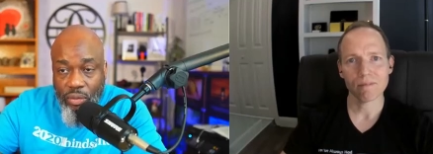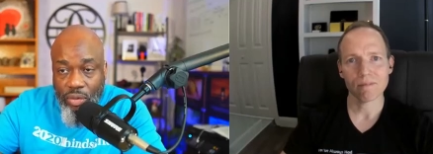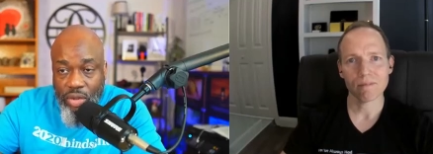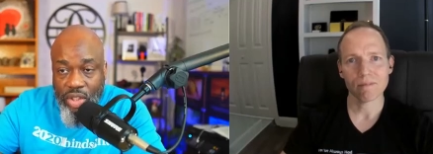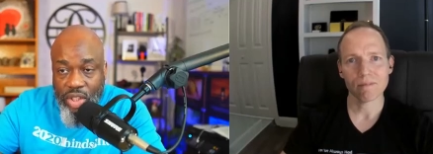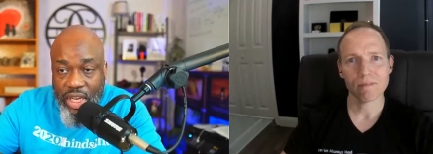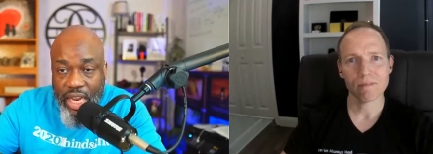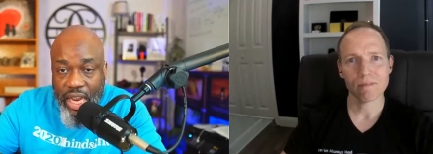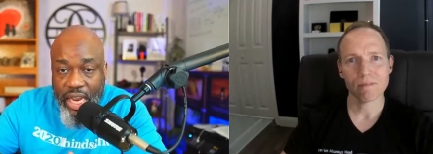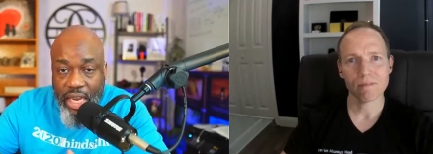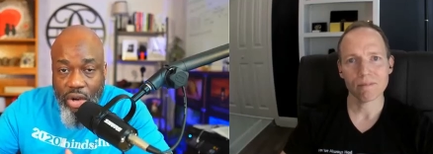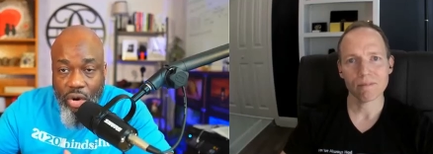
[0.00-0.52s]

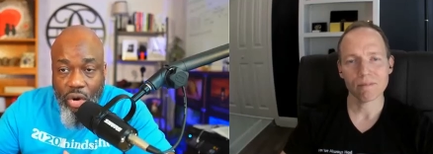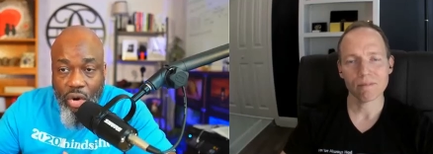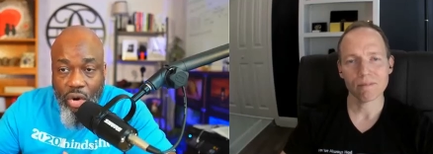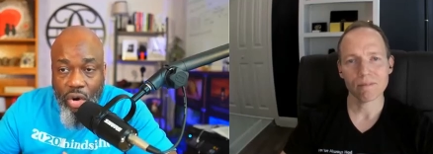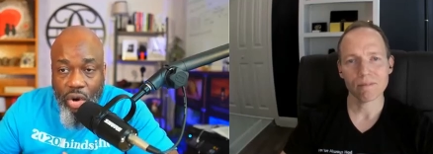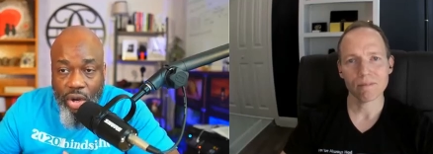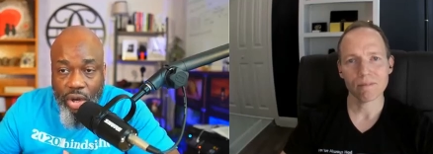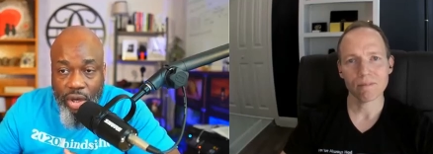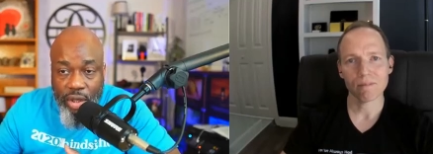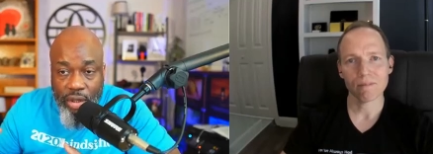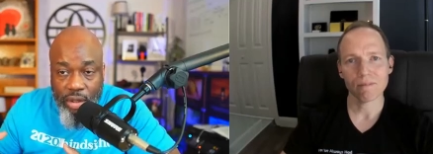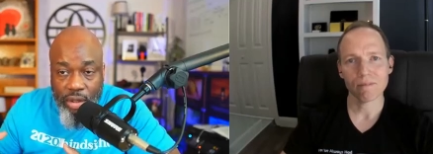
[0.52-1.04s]
Speaker 1: take
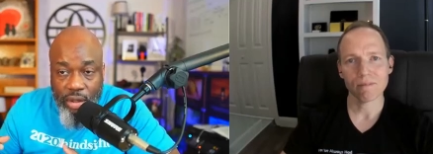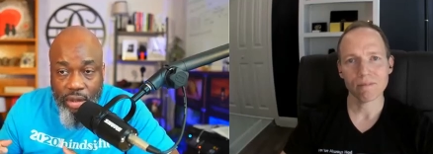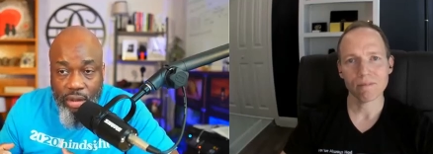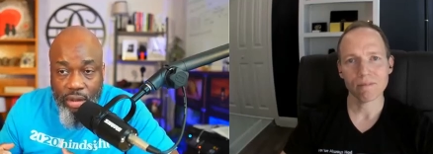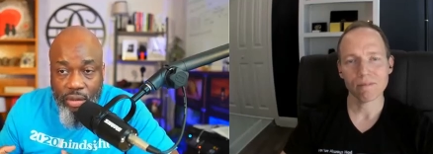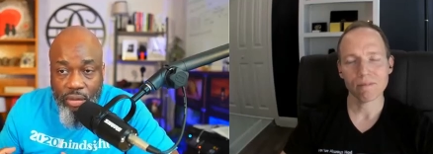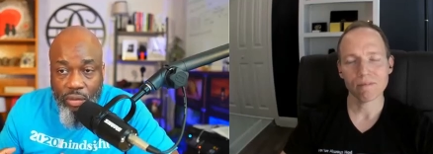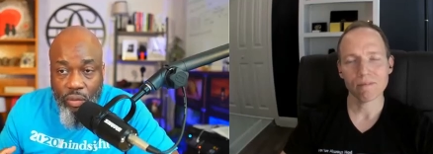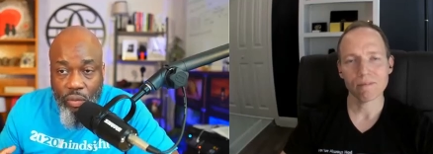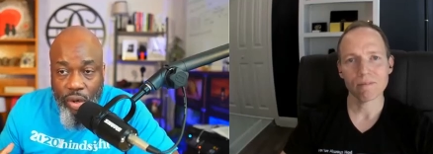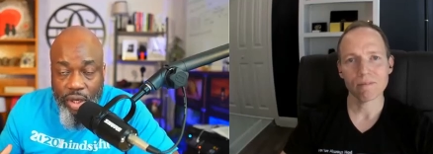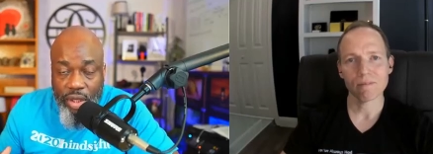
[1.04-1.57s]
on
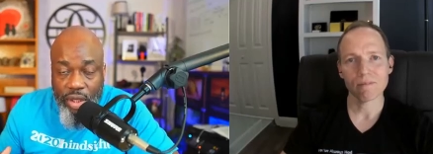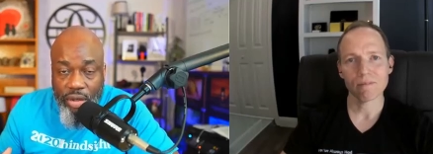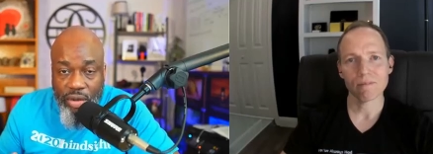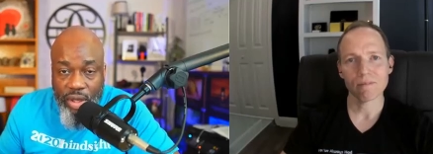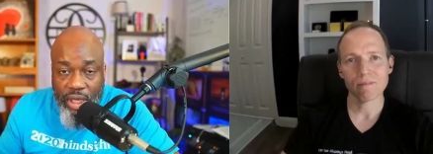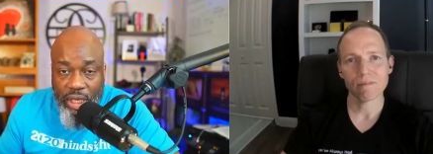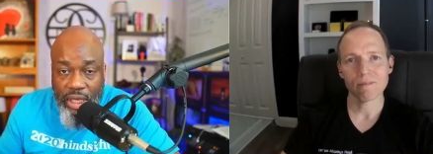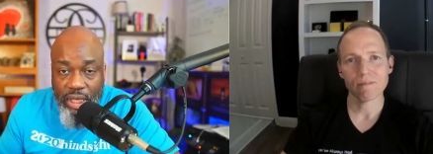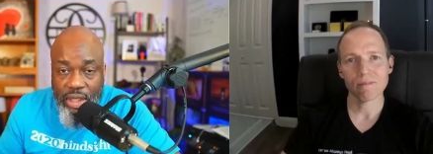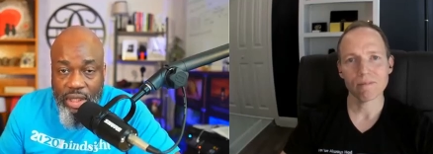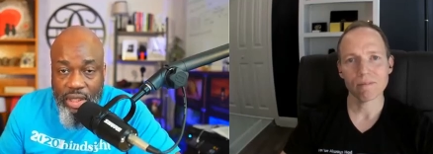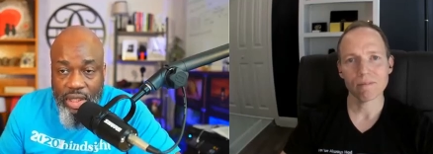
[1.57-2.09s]
what you
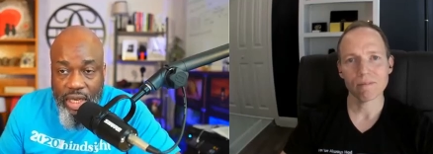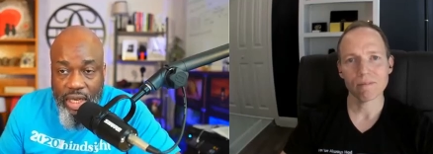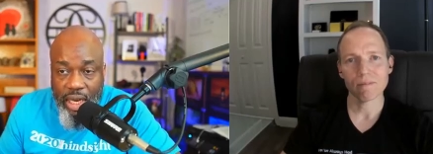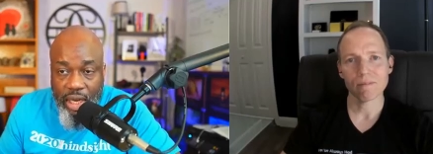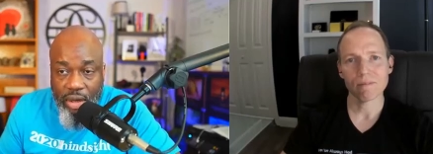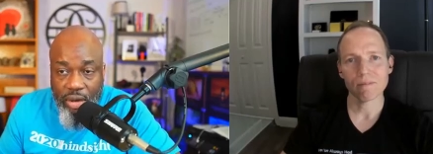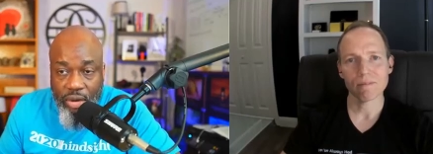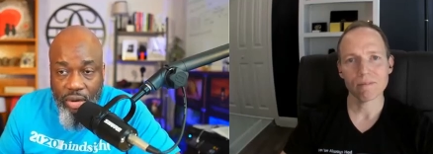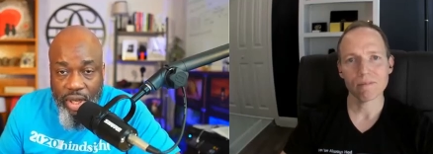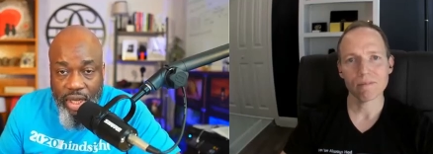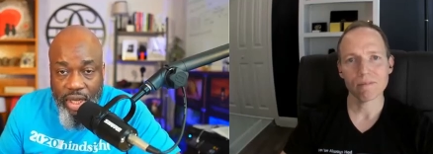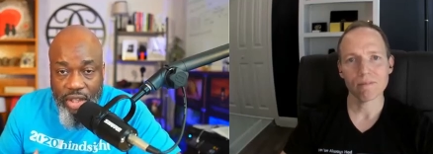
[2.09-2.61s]
need to take
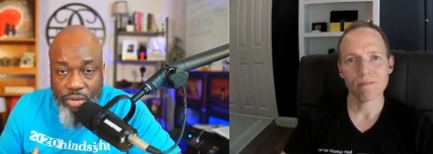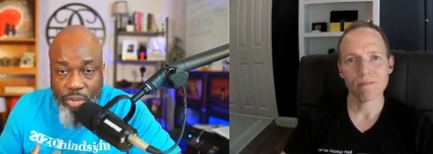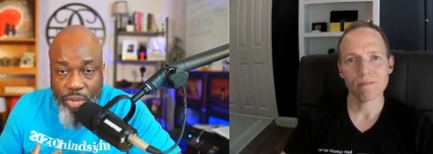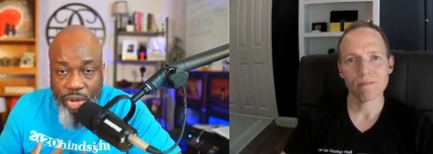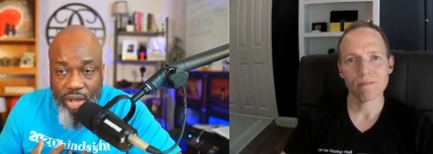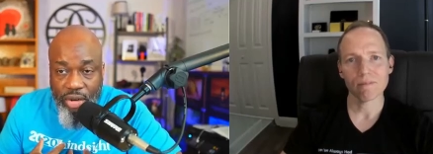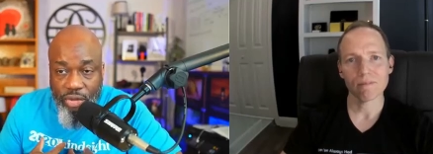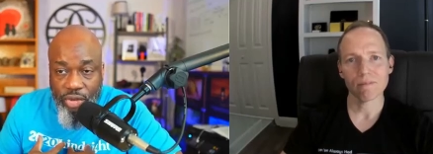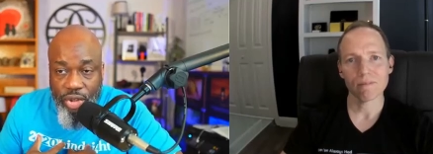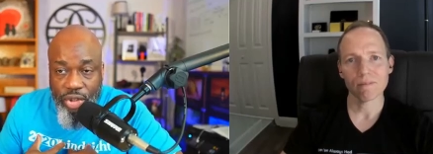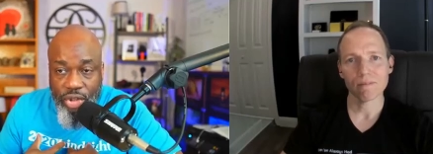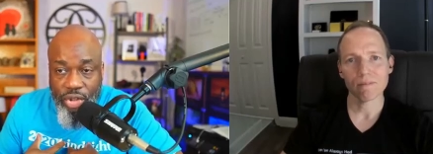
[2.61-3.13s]
on that's
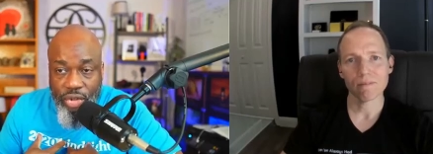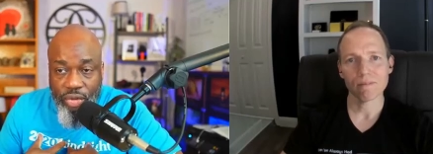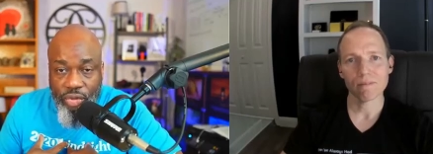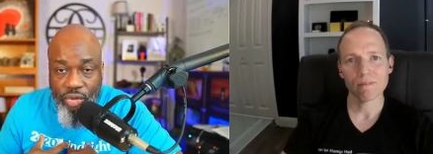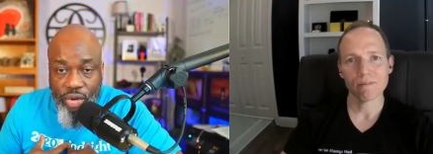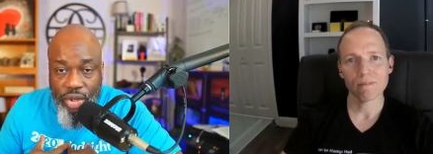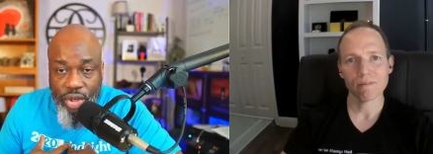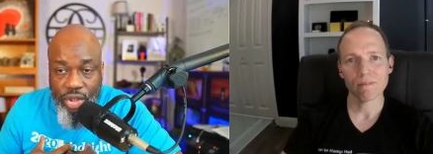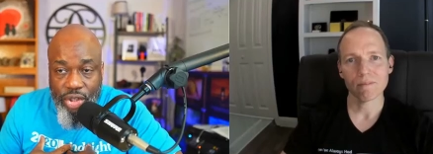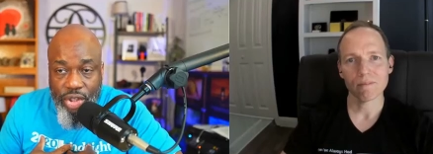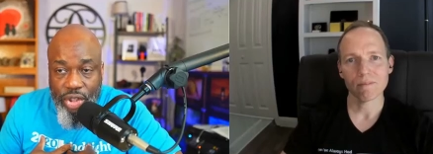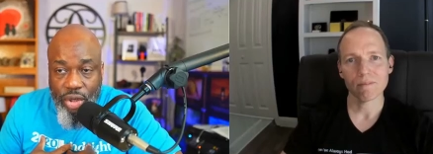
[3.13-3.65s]
beneficial for
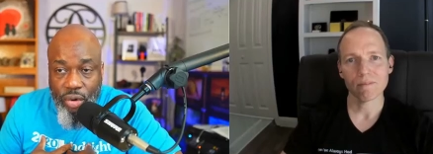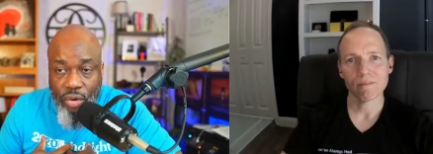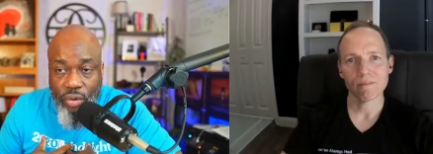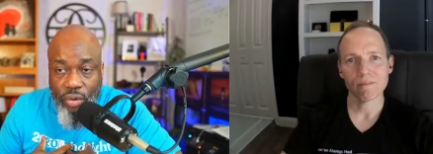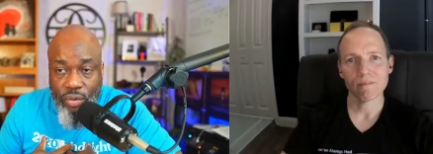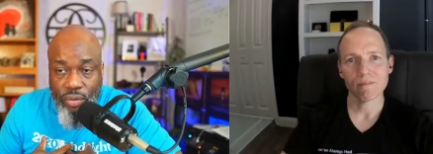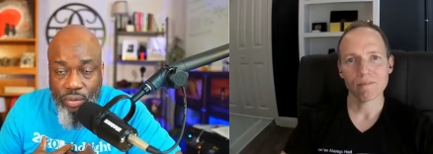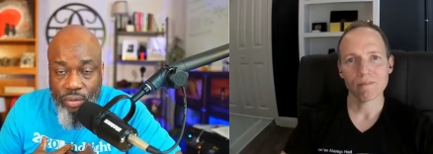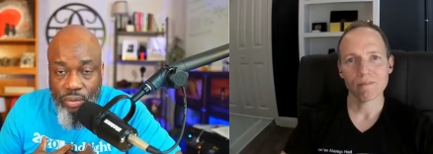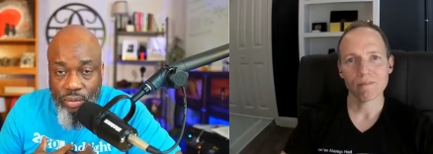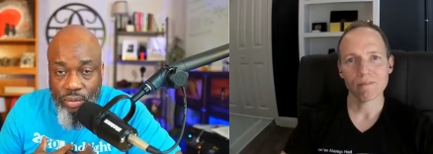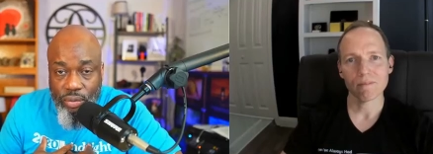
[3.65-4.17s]
your soul,
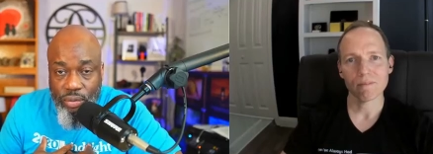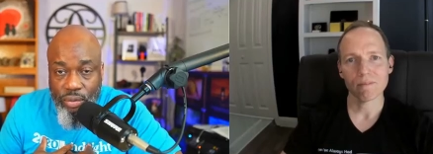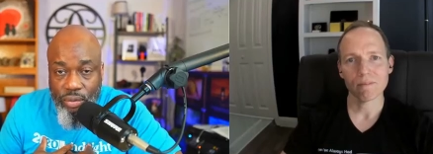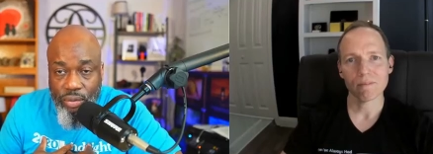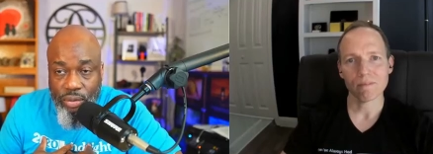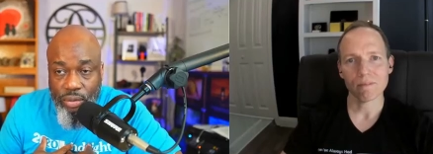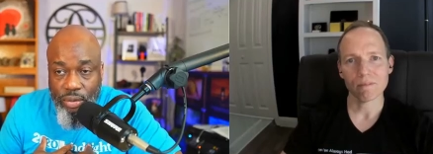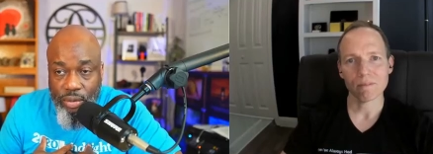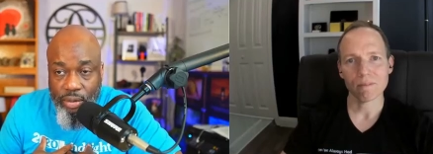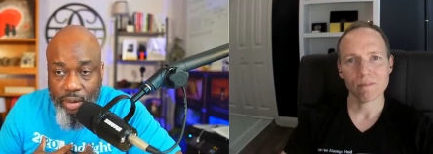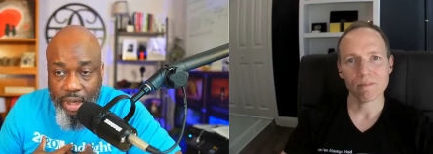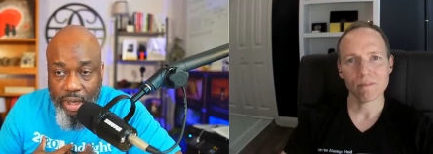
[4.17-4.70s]

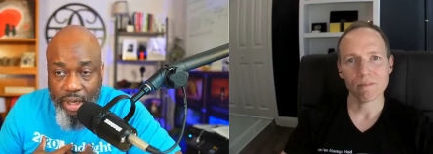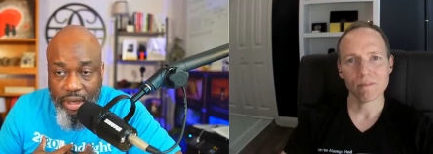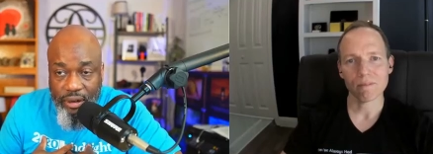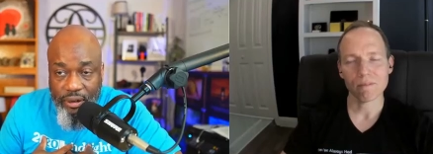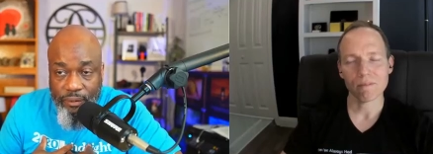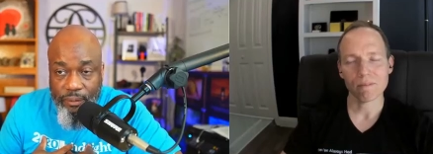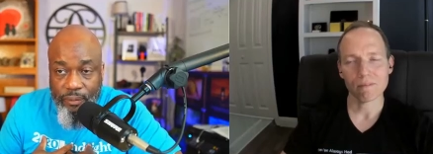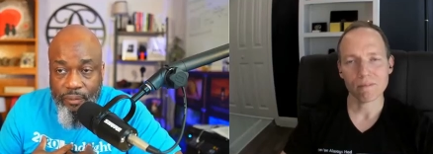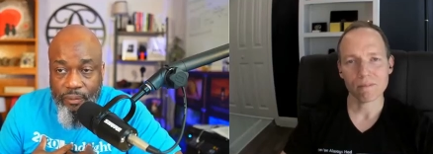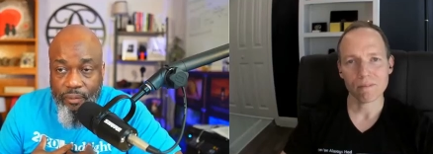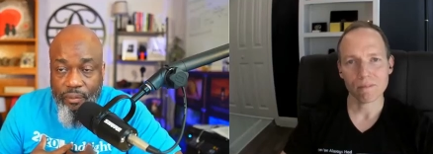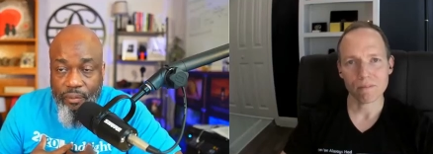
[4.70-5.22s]
right?
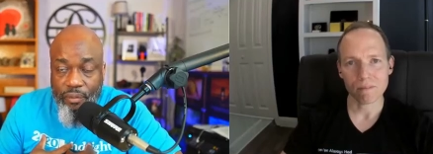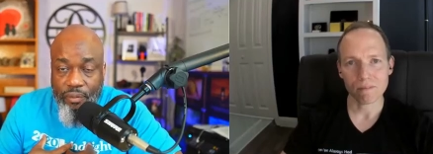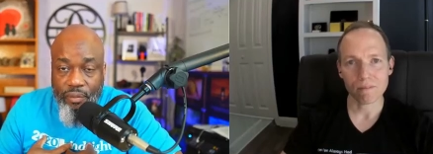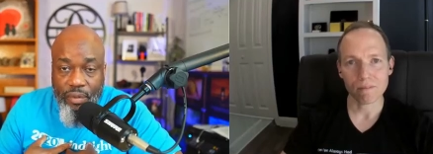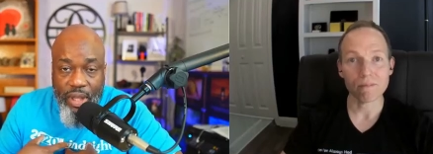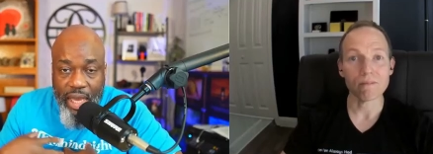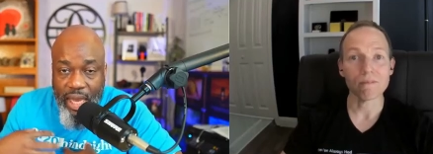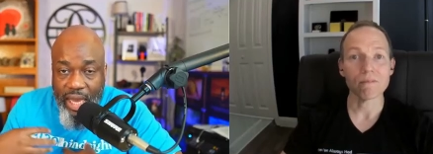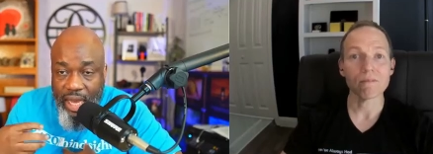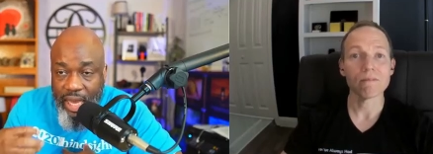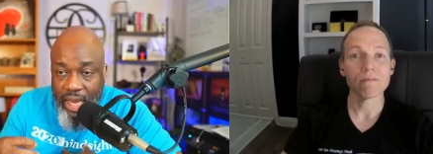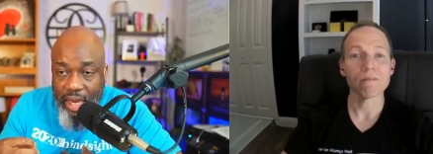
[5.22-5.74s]

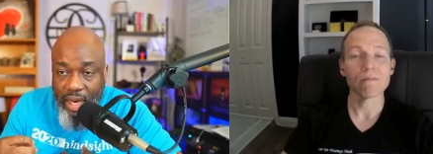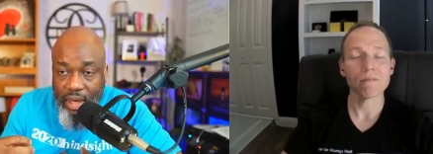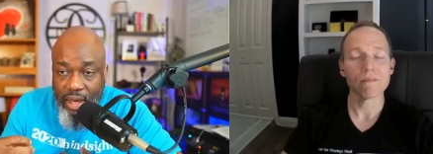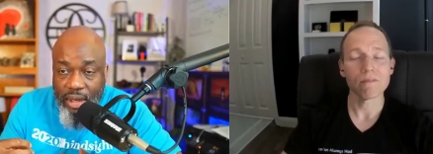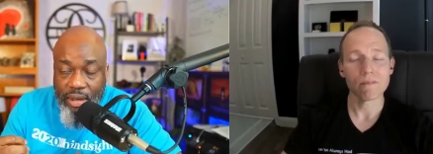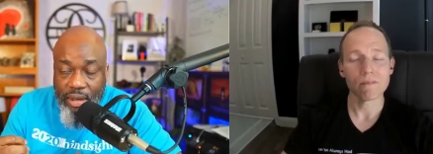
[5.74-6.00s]
Mm-hmm. And